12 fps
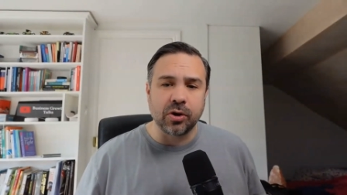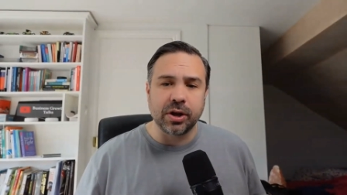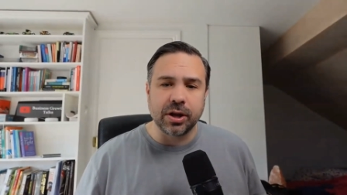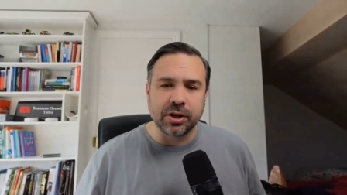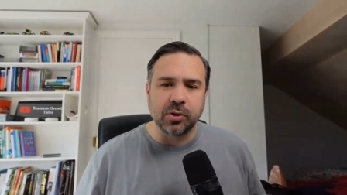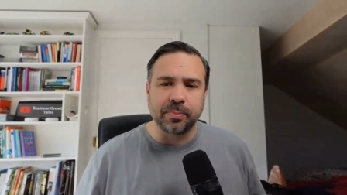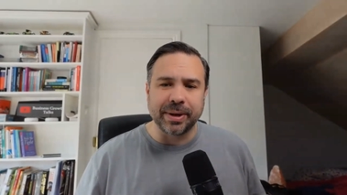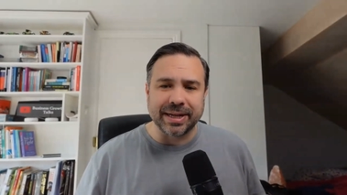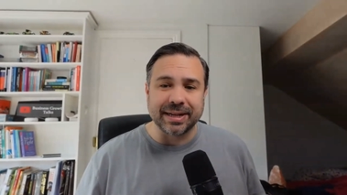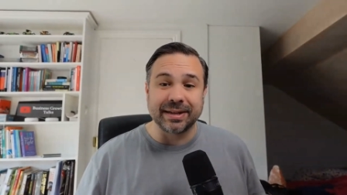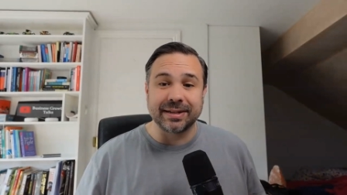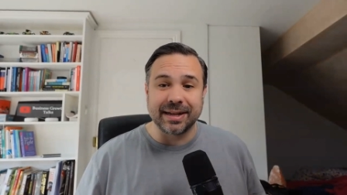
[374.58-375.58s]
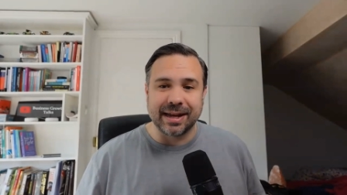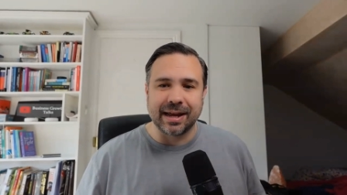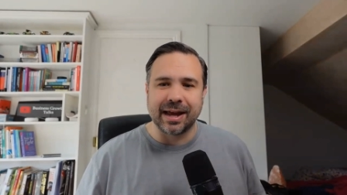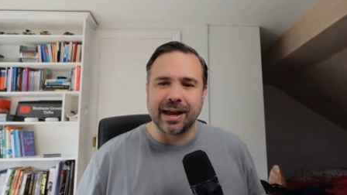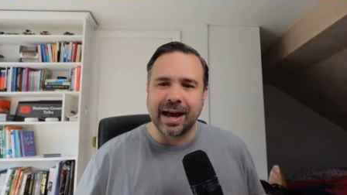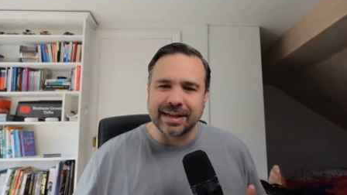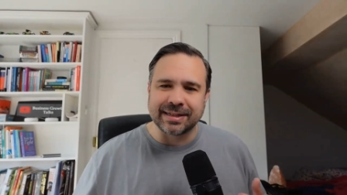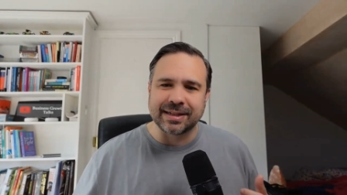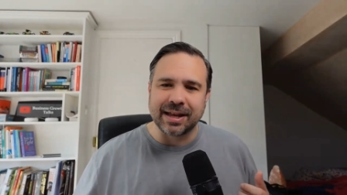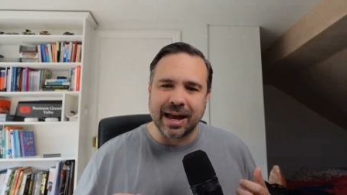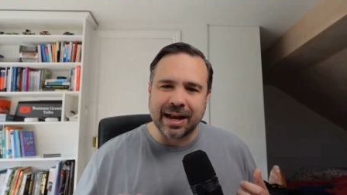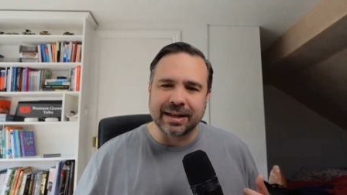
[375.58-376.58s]
anonymity as
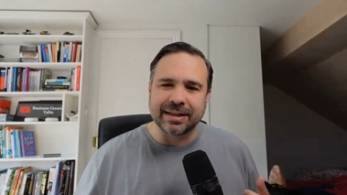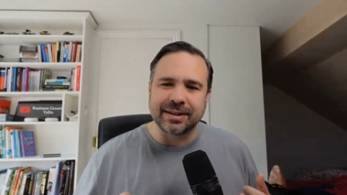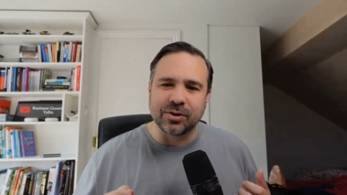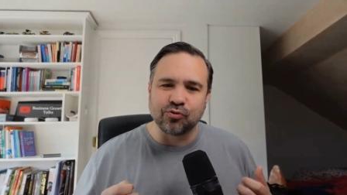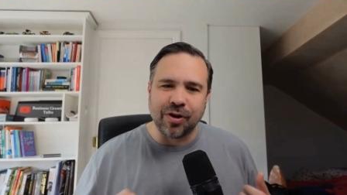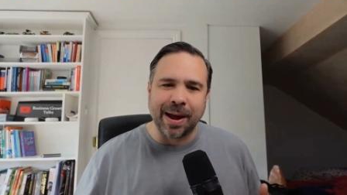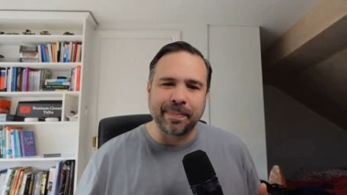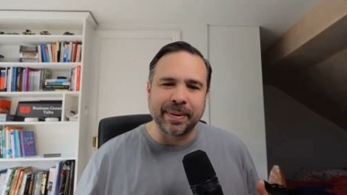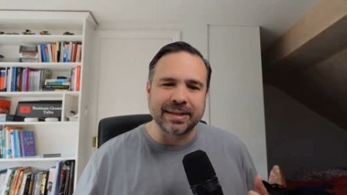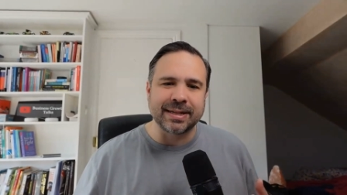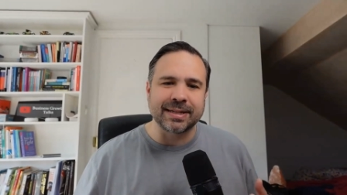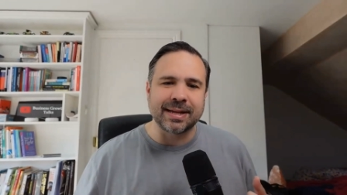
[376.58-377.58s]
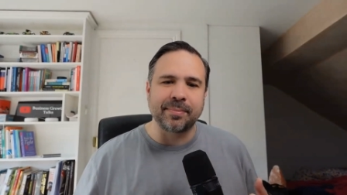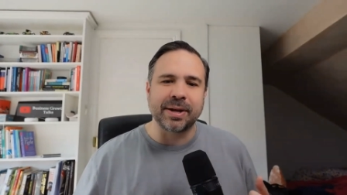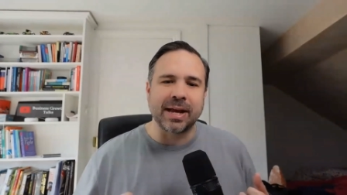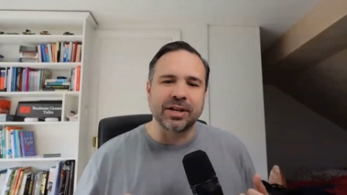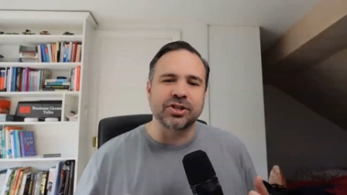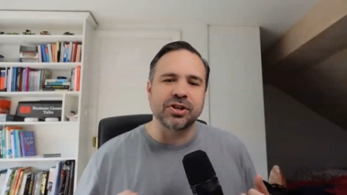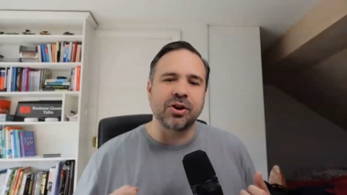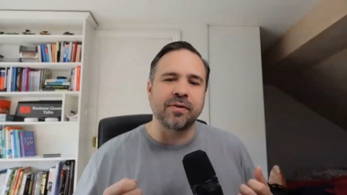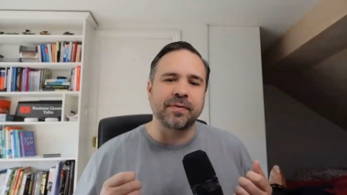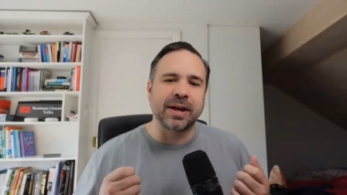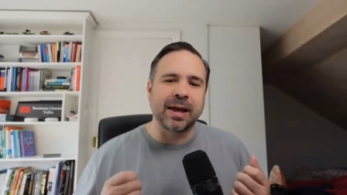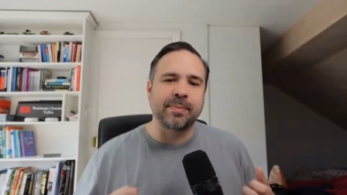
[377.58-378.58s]
and the rapid dissemination
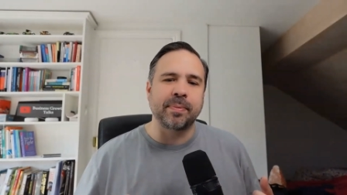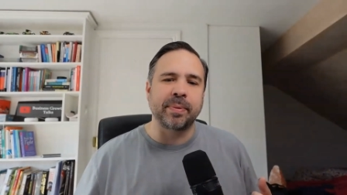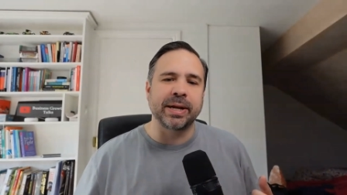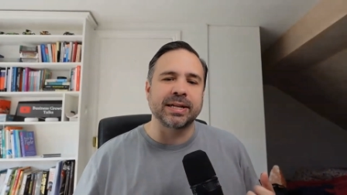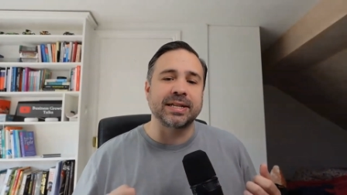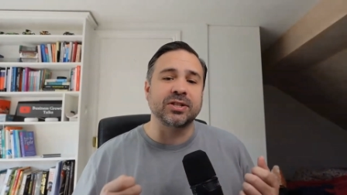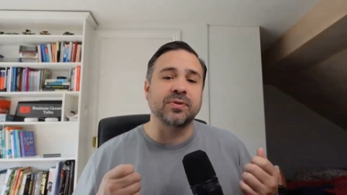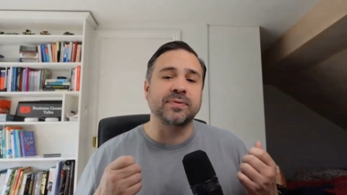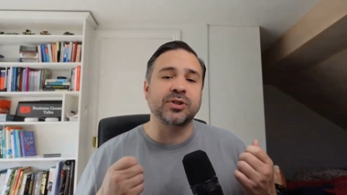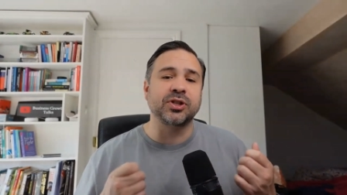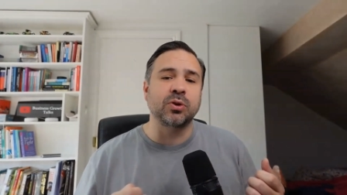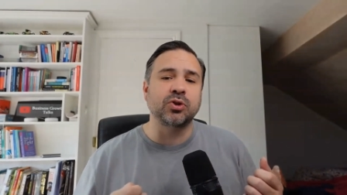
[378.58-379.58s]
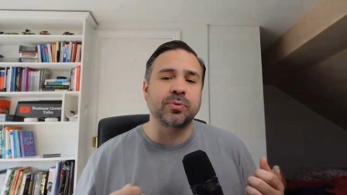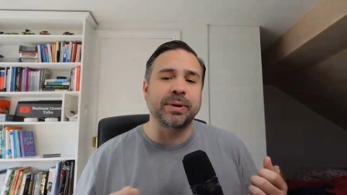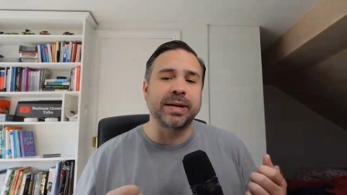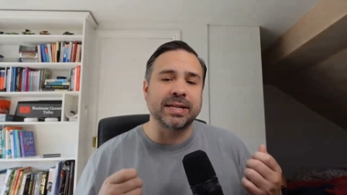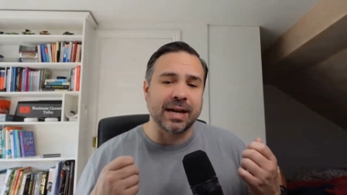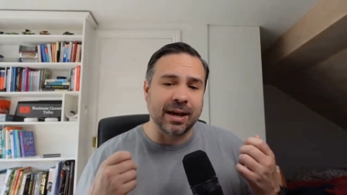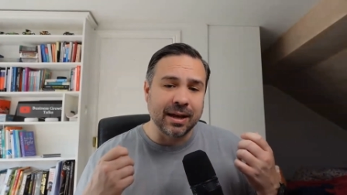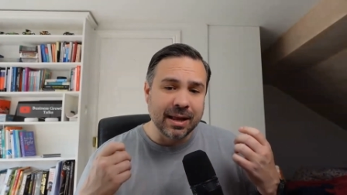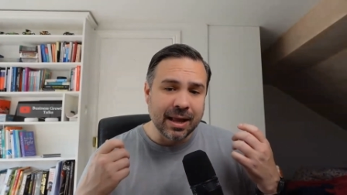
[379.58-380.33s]
of capabilities of social media